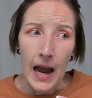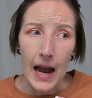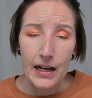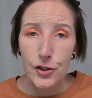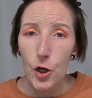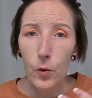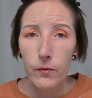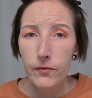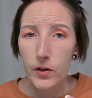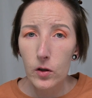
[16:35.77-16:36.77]
I don't
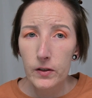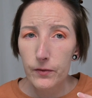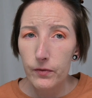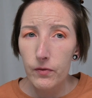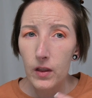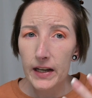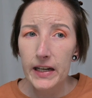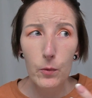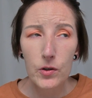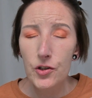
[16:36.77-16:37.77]
feel like
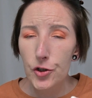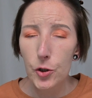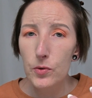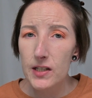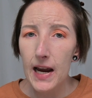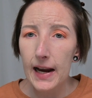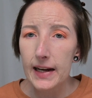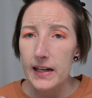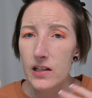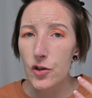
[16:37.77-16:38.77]
it was too
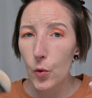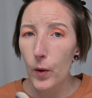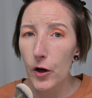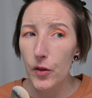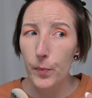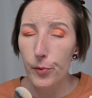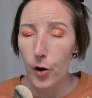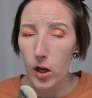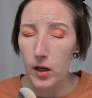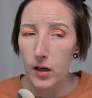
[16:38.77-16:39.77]
tacky to where the
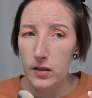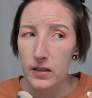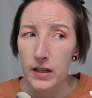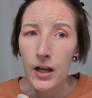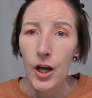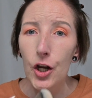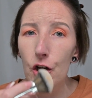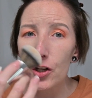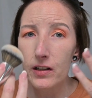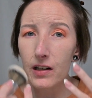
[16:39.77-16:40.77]
product
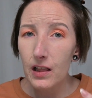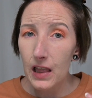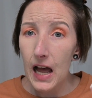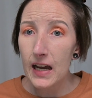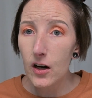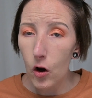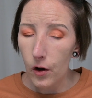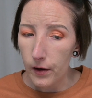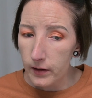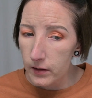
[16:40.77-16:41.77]
couldn't glide
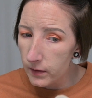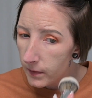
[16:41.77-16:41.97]
on.